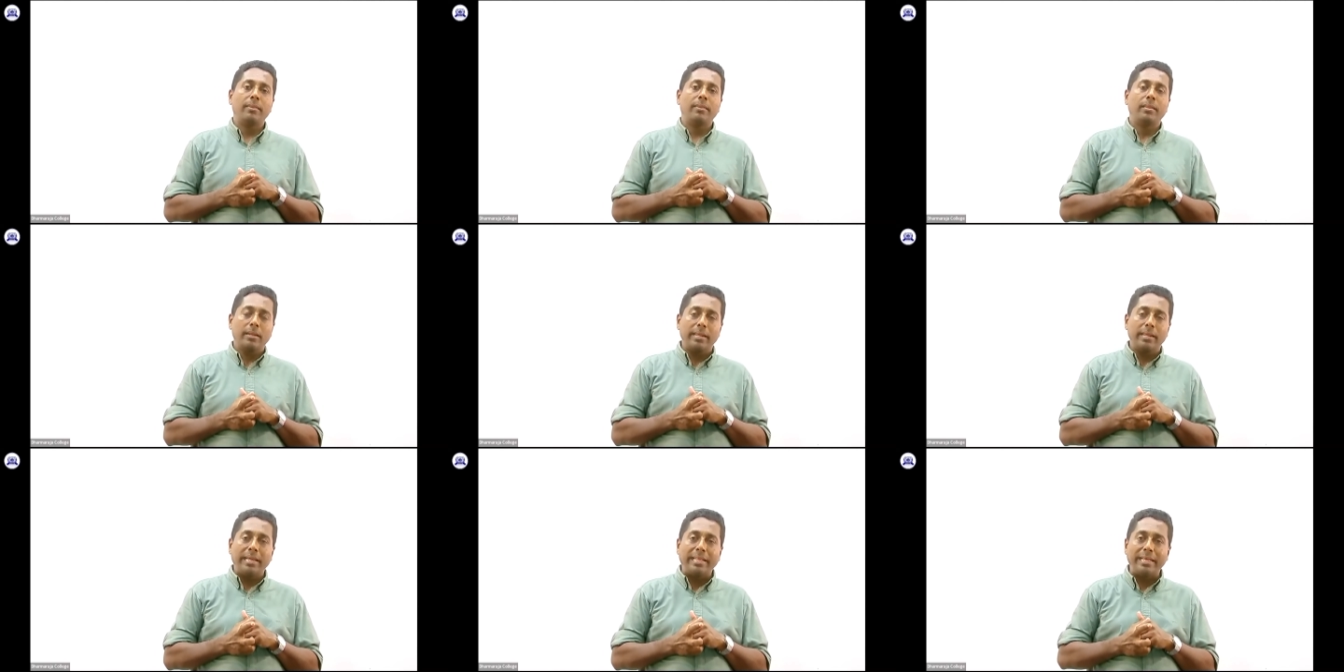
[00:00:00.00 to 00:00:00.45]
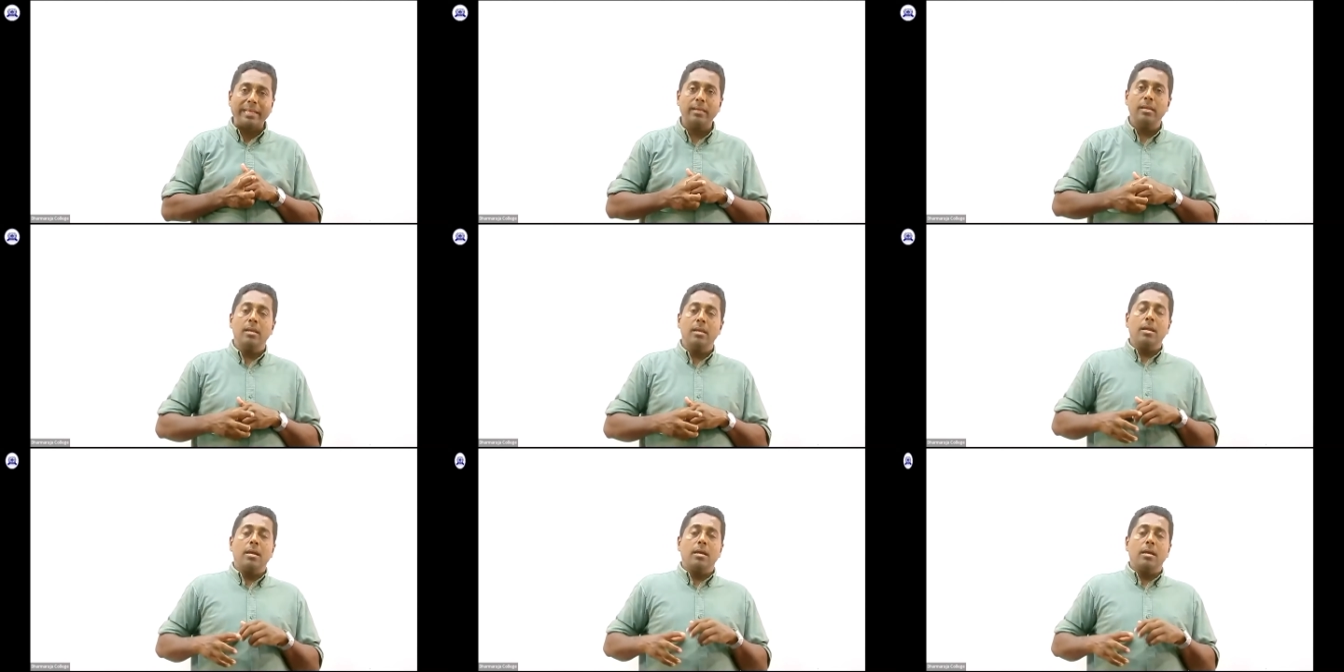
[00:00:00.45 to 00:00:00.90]

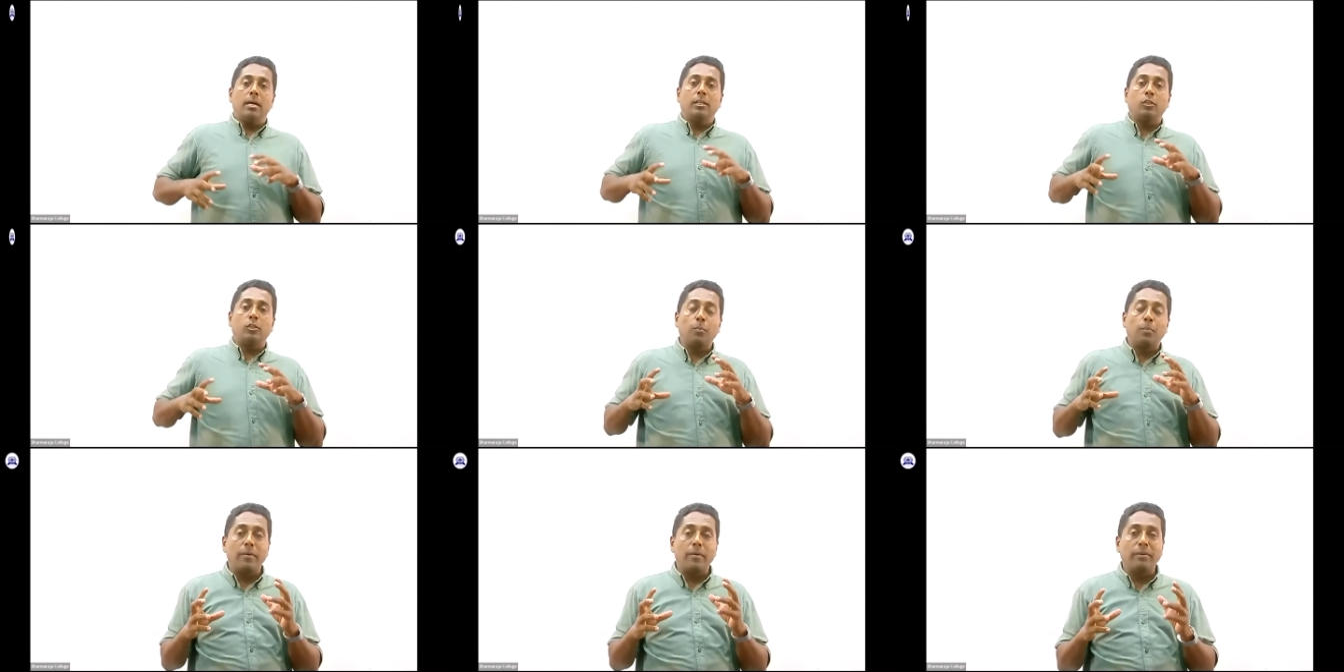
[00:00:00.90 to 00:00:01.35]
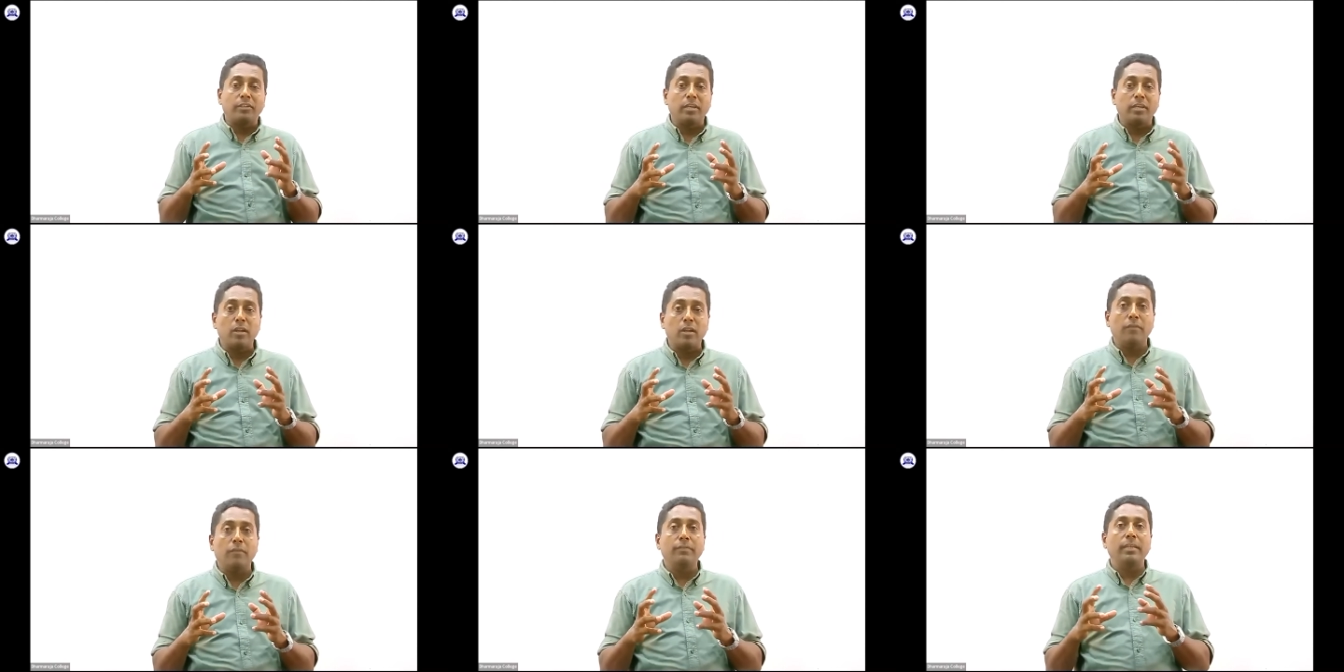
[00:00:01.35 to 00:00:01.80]
Neither the
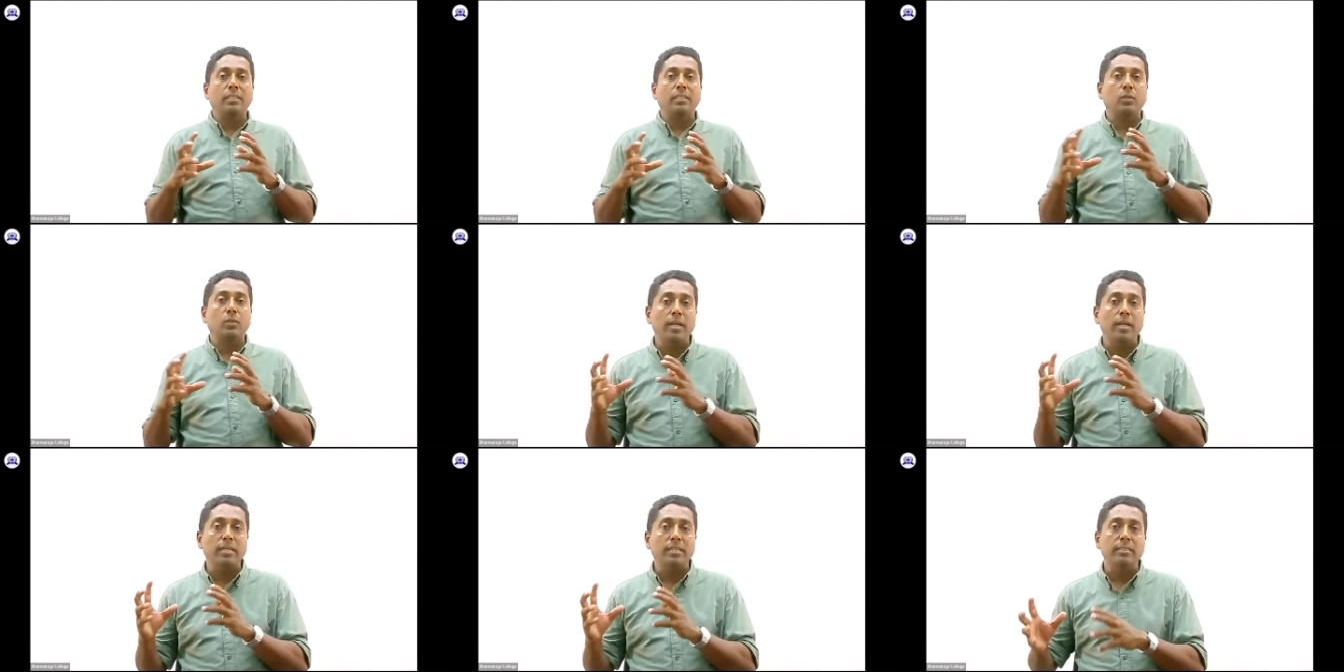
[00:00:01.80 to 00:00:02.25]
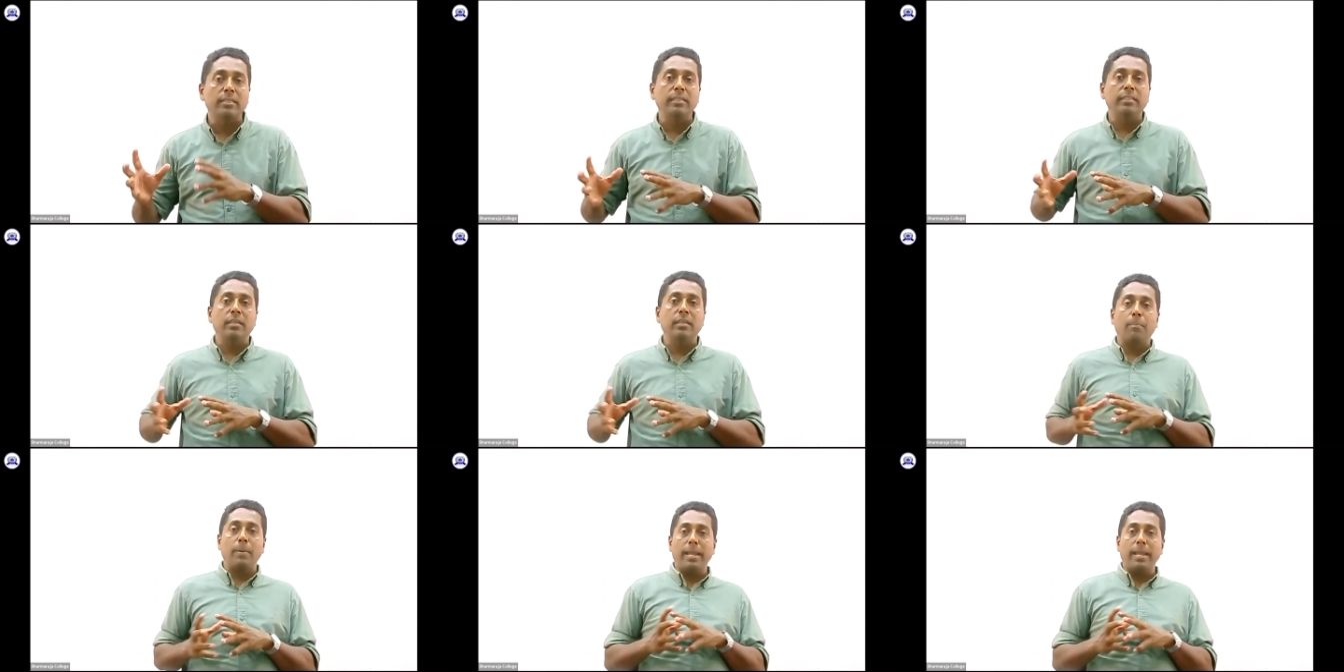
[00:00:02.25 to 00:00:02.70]
supervision of the students'
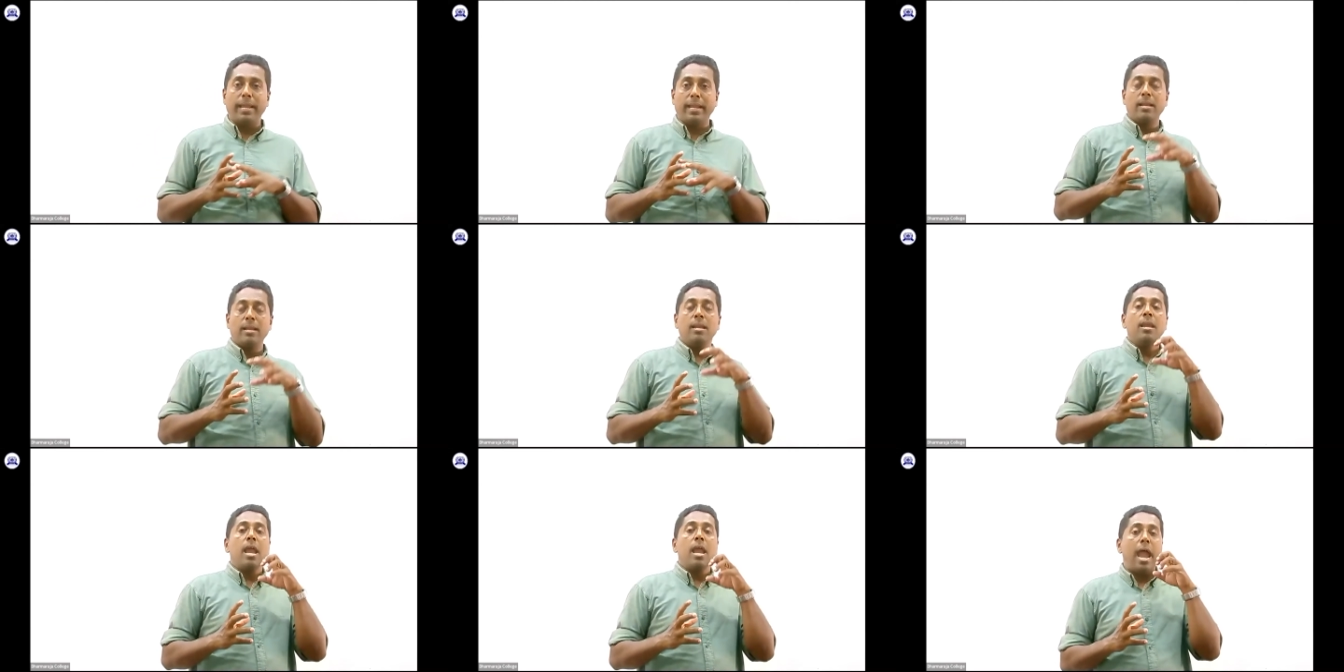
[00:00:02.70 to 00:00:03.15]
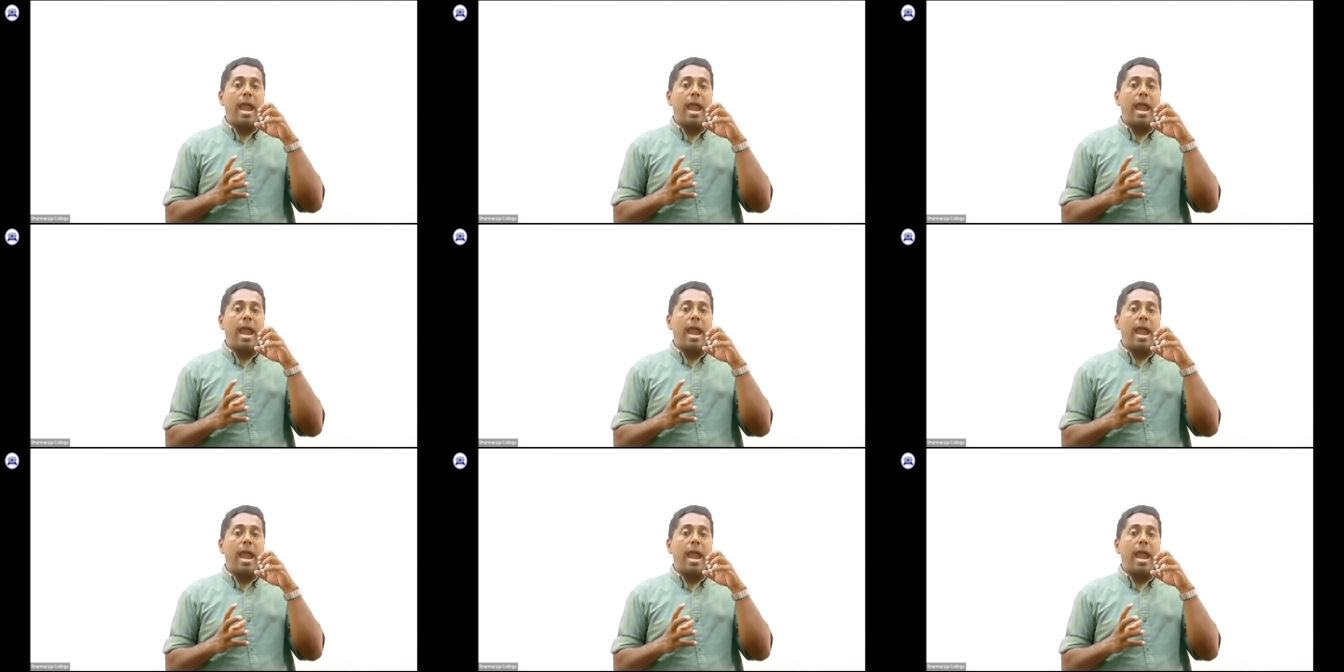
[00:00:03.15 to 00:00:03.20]
discipline,